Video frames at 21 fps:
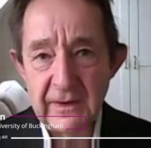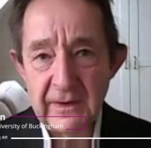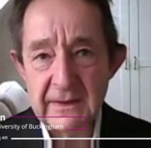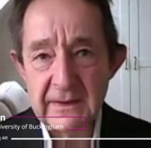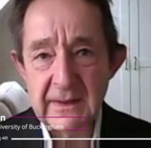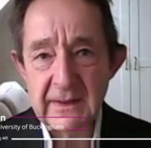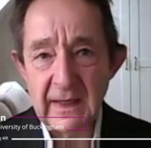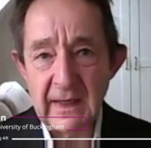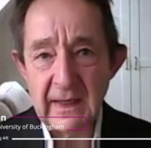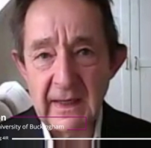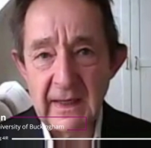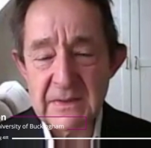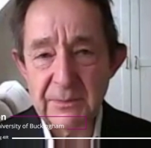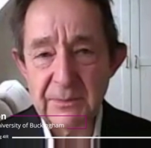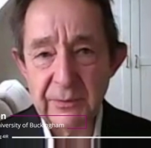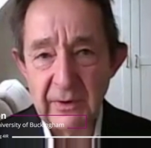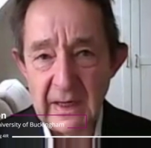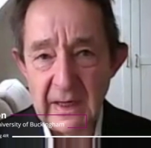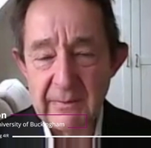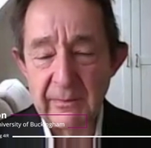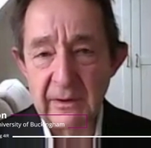see
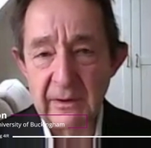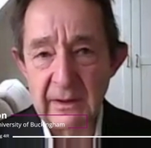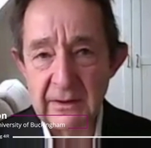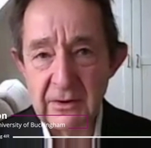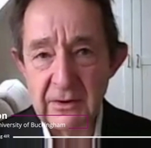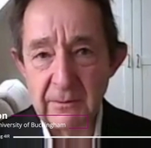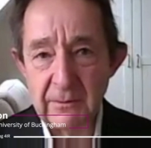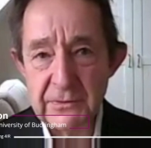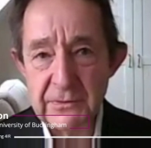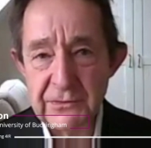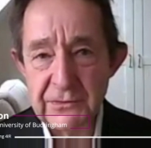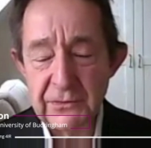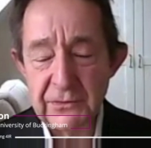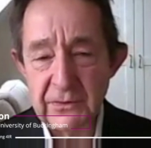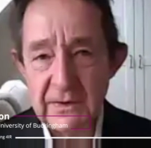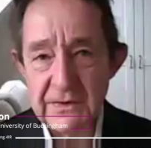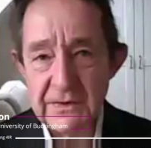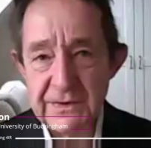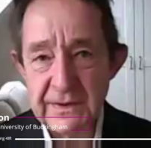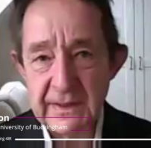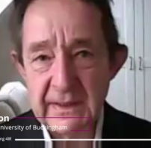COVID as primarily
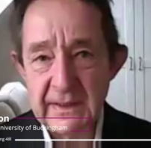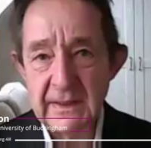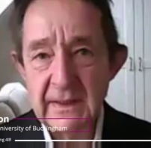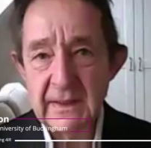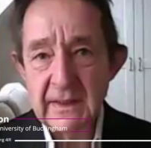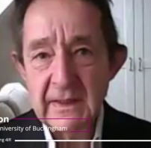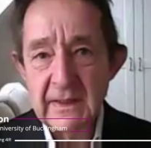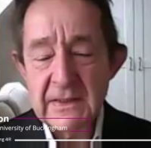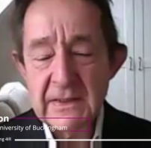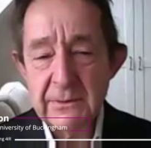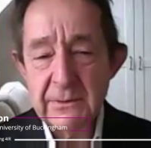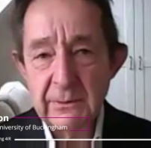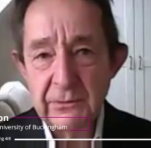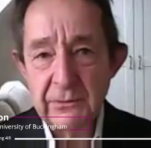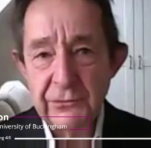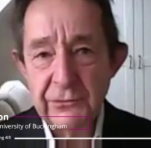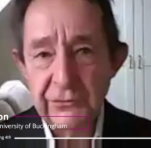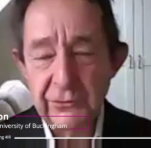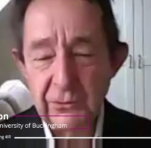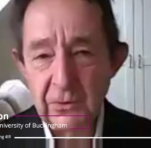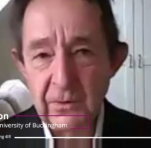an opportunity
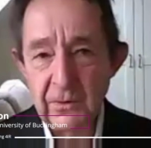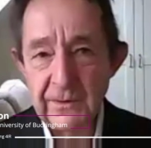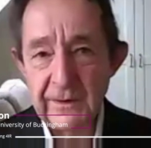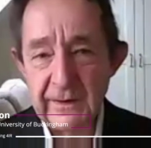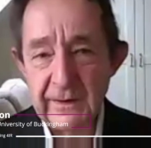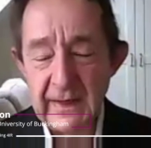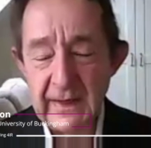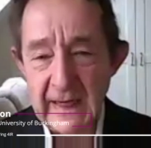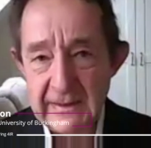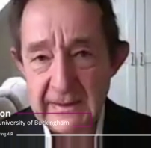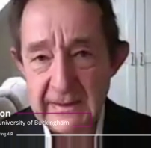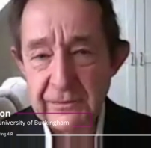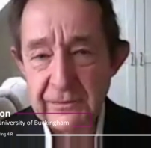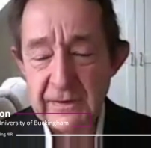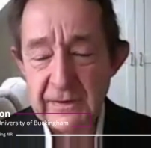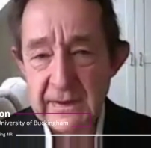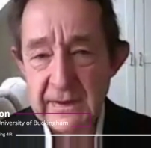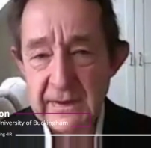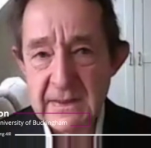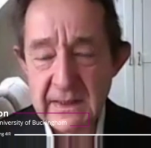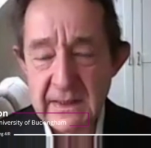to ensure that
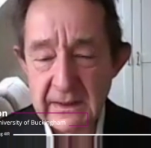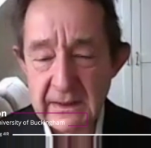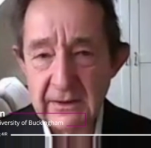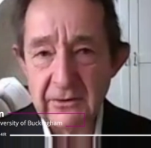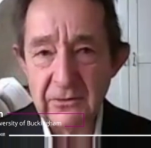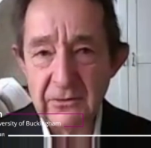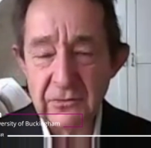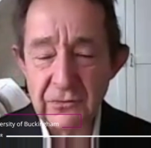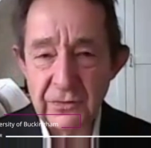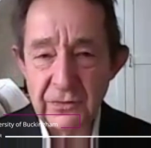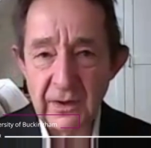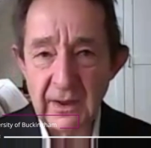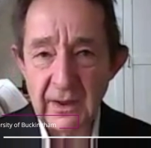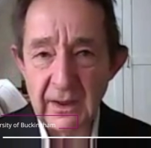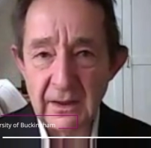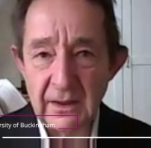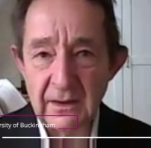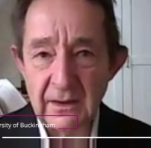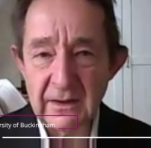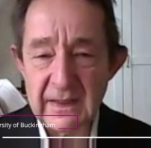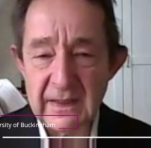every single
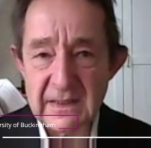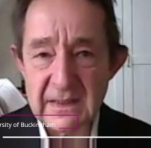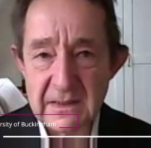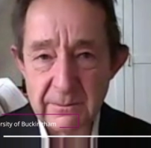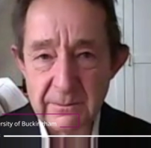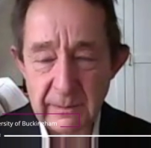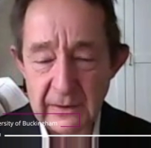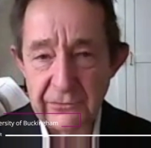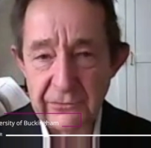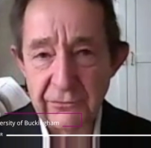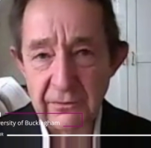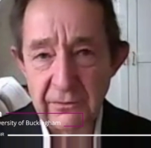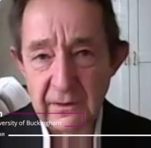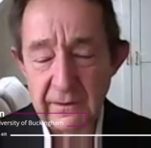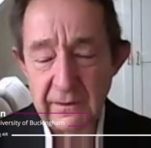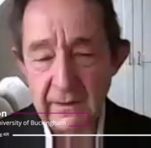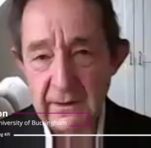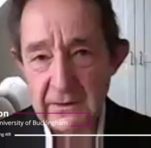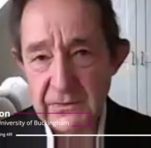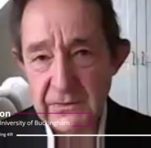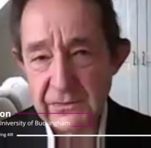child,
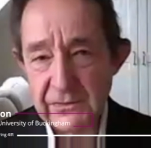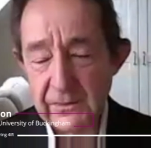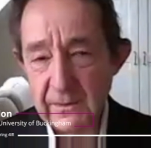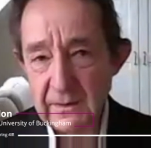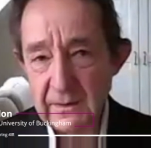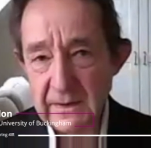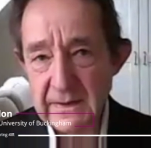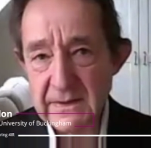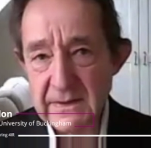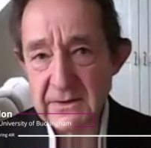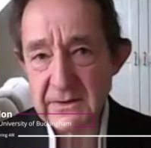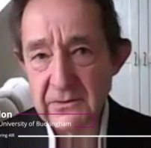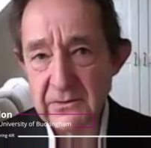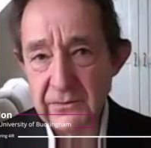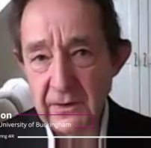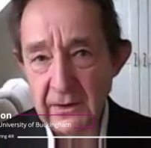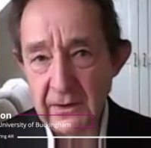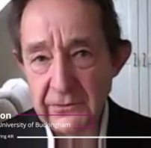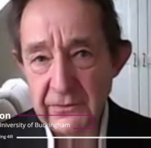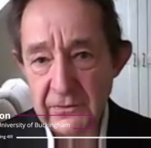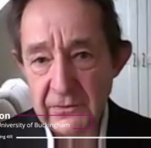especially those from the least
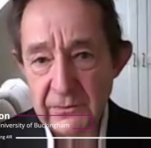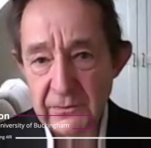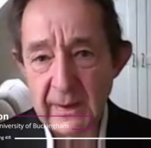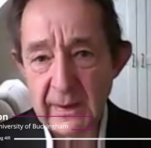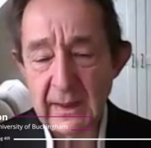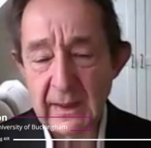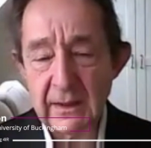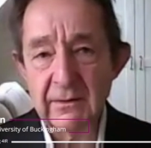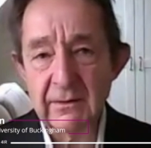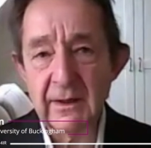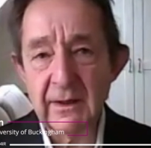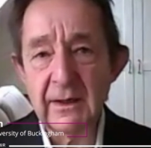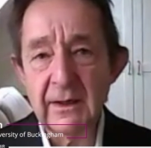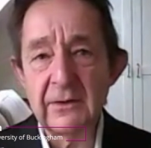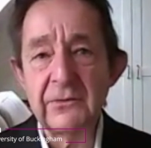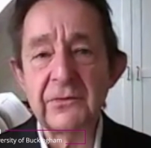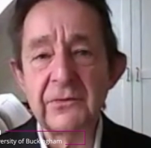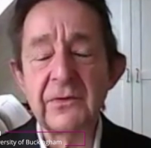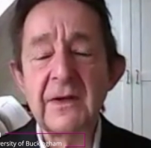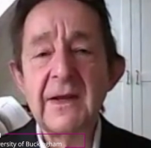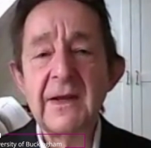advantaged
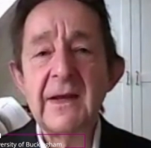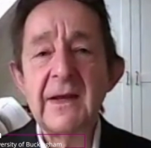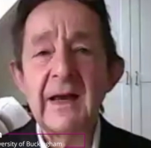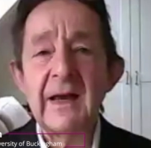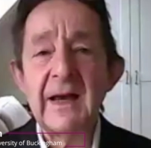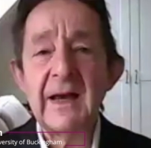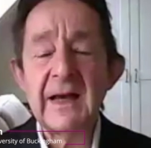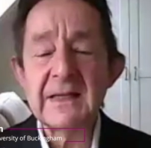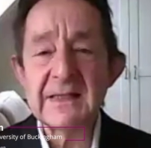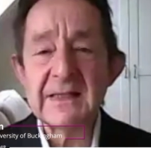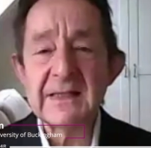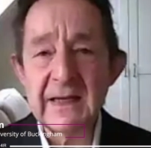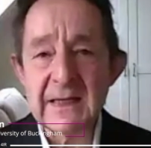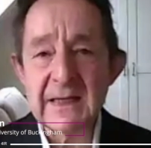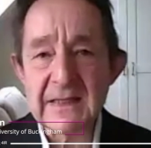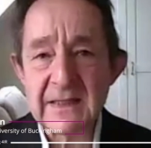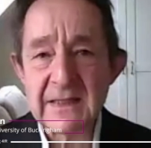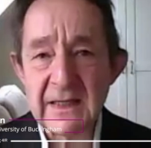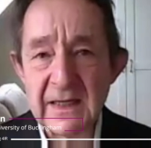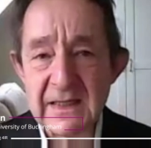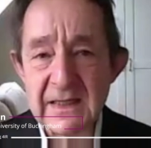backgrounds, has
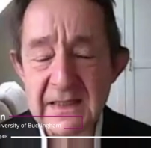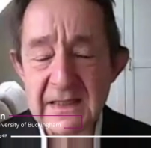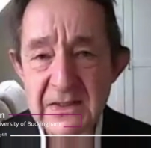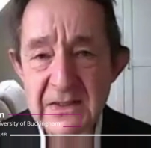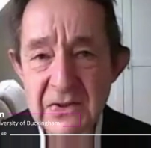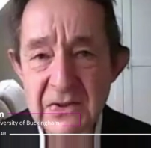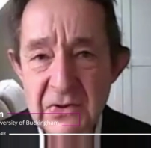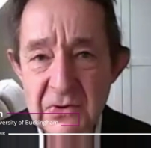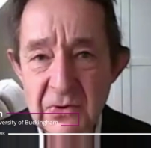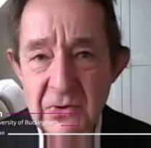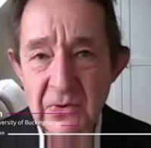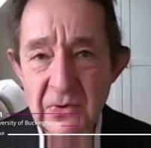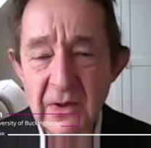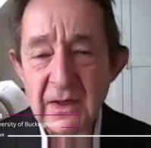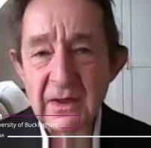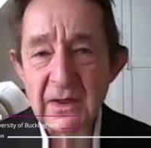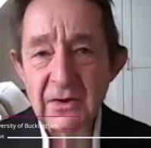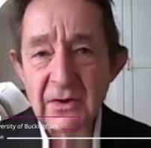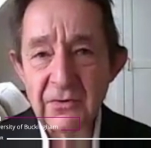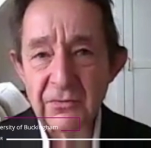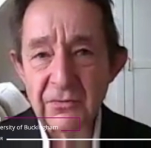access to
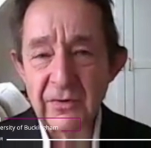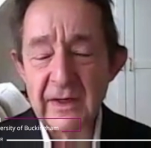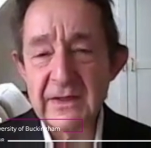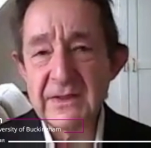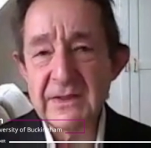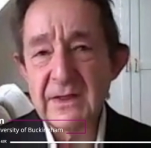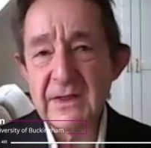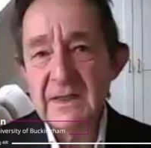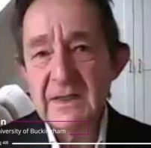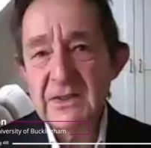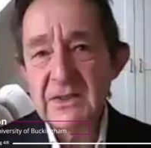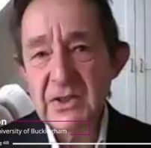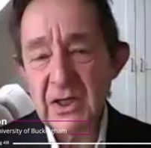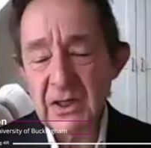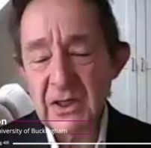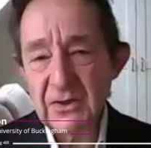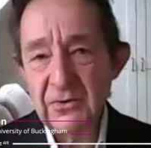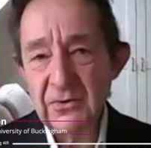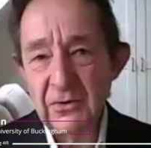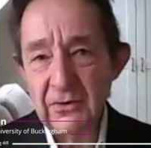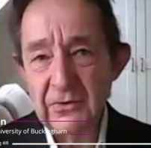great
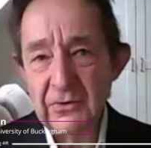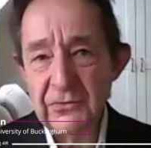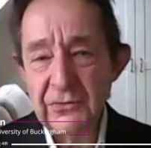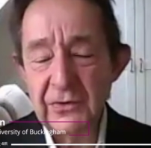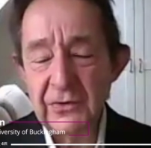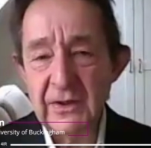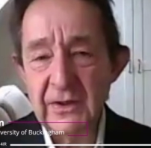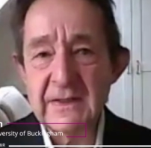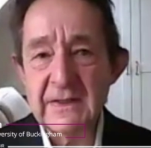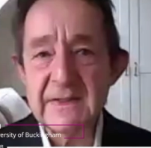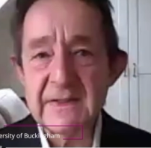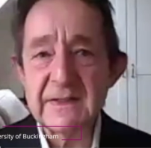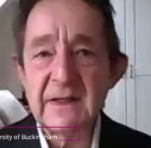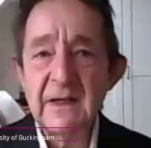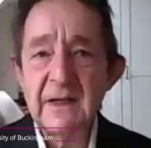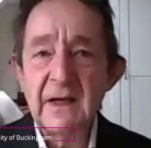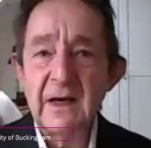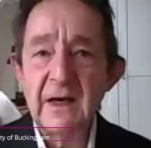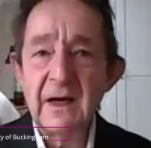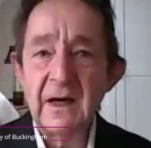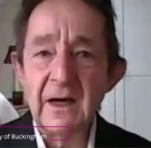
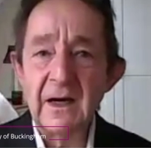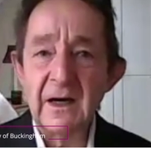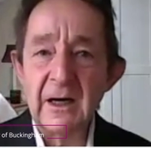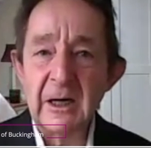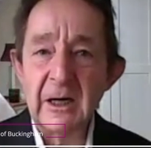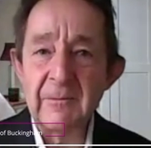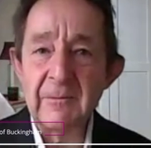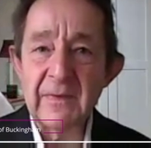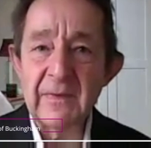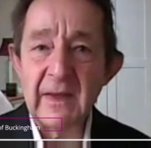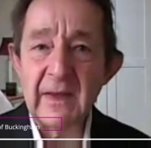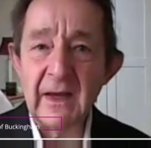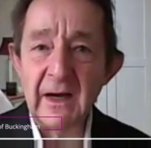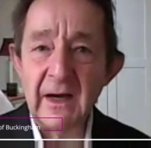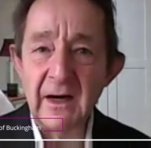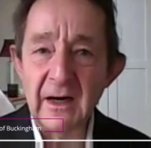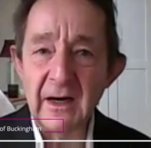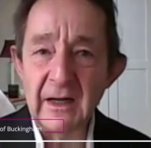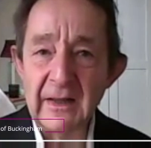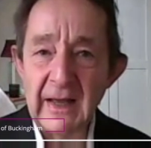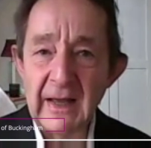technologies,
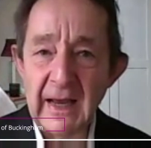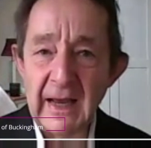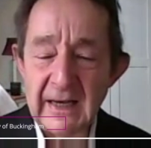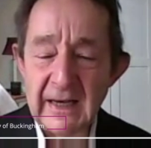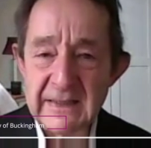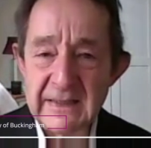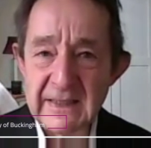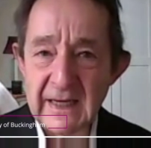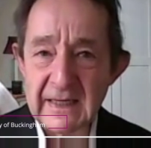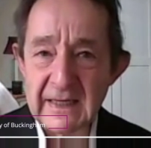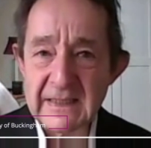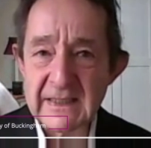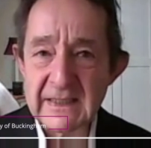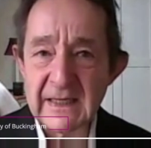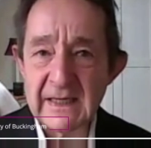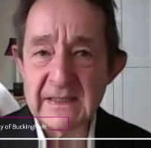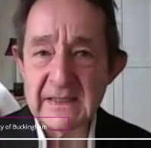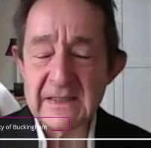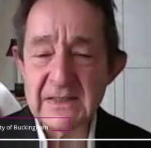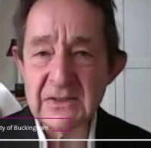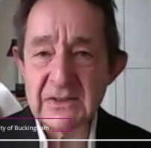has
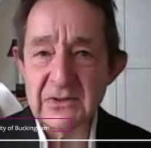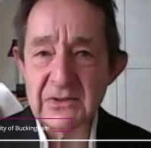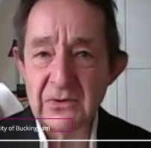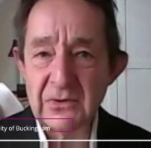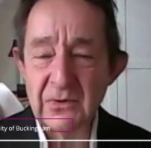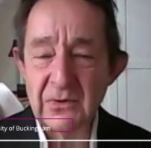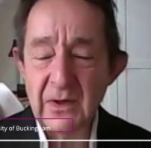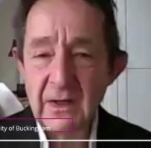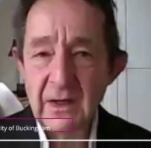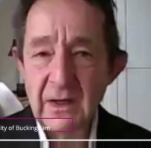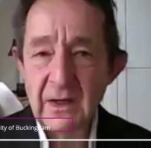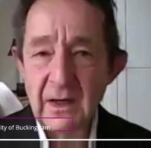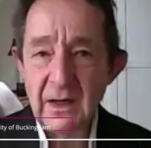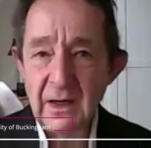access to